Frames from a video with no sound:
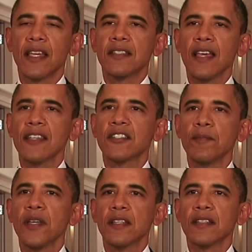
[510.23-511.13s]

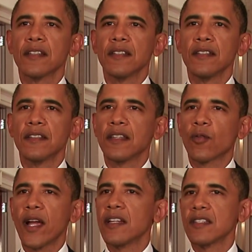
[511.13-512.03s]
testament to the
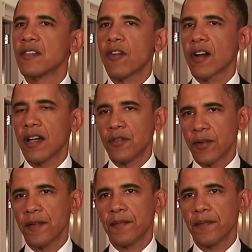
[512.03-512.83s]
greatness of our country